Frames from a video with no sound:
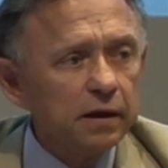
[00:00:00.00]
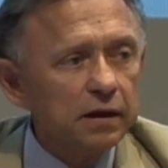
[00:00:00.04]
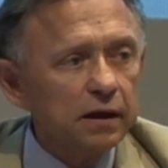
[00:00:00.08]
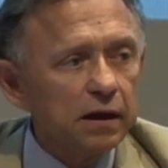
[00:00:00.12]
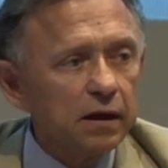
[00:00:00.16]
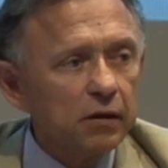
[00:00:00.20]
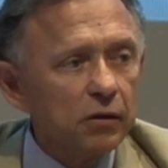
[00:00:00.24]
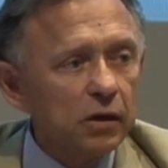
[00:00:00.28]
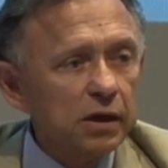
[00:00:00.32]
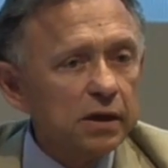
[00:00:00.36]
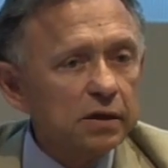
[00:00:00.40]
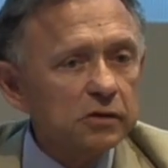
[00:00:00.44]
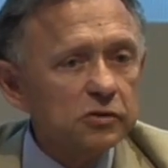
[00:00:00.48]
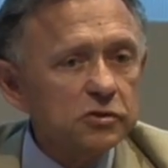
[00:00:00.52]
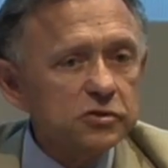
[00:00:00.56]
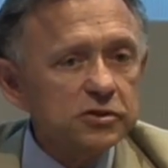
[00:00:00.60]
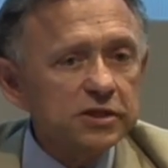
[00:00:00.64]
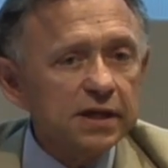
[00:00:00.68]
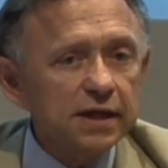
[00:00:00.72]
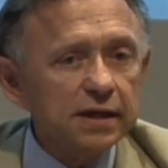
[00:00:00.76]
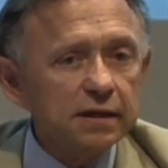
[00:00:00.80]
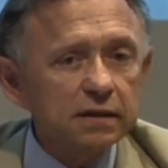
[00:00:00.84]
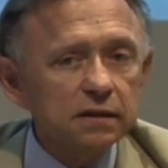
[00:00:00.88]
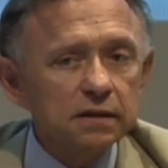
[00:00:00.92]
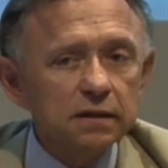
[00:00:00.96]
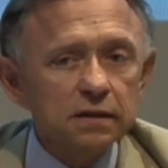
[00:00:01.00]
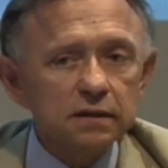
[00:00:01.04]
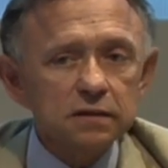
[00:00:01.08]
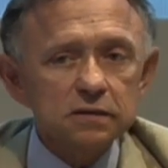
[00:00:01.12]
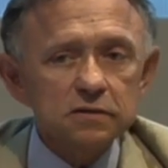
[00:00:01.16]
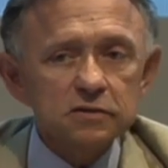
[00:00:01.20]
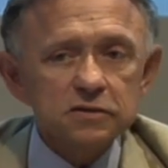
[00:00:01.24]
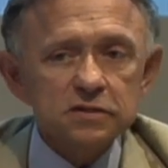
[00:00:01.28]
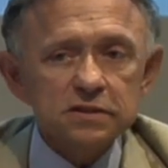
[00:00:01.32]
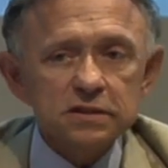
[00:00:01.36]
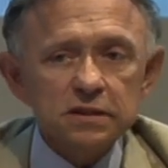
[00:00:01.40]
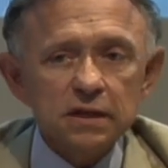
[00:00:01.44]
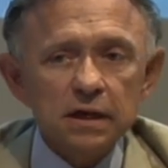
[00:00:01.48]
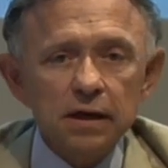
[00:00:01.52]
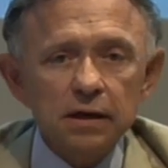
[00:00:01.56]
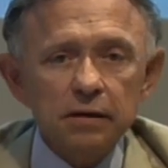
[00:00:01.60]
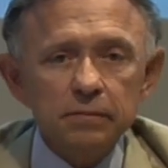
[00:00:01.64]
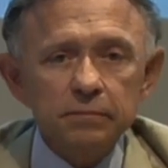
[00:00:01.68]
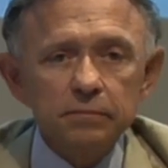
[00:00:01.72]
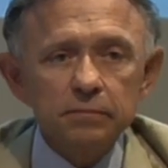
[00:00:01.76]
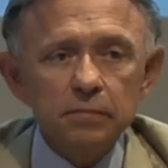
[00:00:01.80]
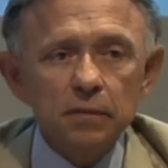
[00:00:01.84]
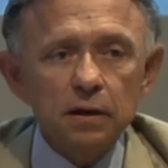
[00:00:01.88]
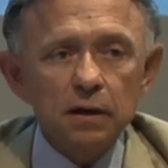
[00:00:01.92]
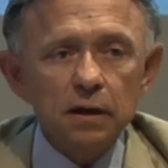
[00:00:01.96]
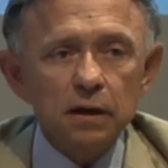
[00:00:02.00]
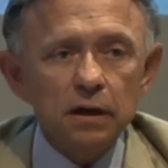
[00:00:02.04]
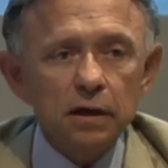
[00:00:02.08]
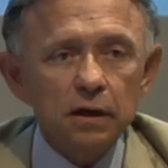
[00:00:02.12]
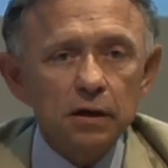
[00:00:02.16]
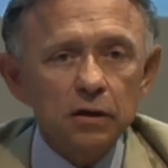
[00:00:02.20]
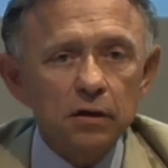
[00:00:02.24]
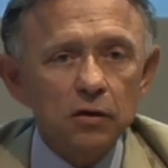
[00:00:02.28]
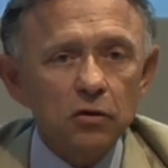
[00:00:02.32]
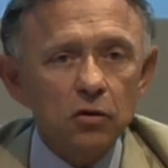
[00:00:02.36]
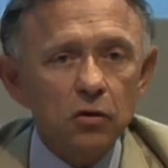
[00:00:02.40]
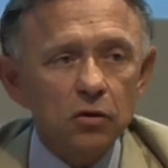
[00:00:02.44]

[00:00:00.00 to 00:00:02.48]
Now, I understand that some, uh,